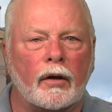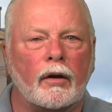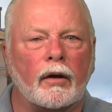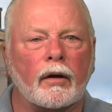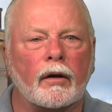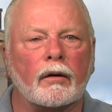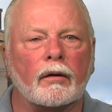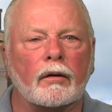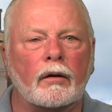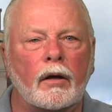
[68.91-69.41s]

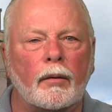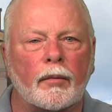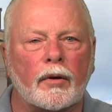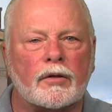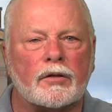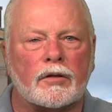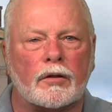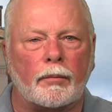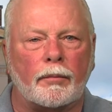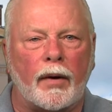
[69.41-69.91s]
and
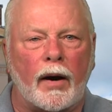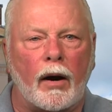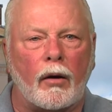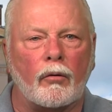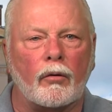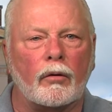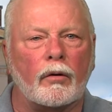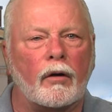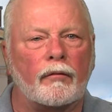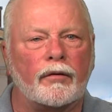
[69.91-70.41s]
limits the
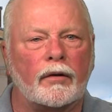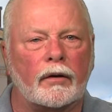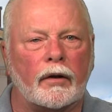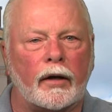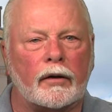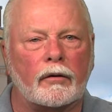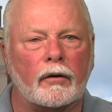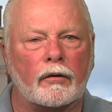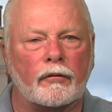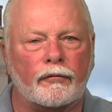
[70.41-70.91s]
power of
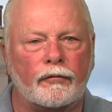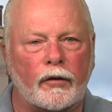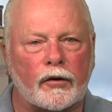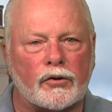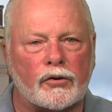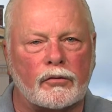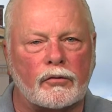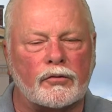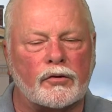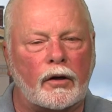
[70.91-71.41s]
elected
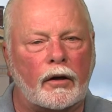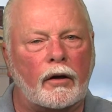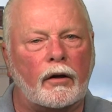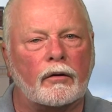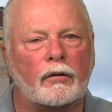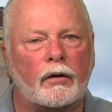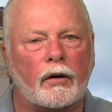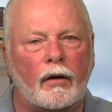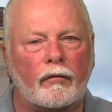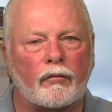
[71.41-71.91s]
officials
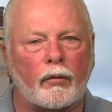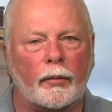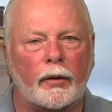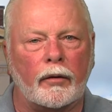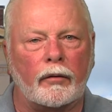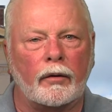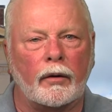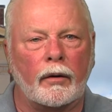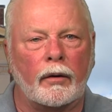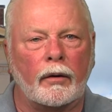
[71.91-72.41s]
and government.